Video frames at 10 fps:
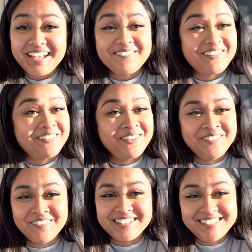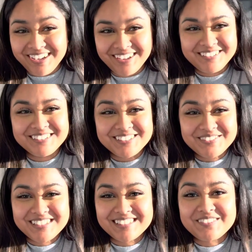It better be McDonald's
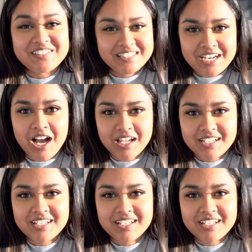because if it's not,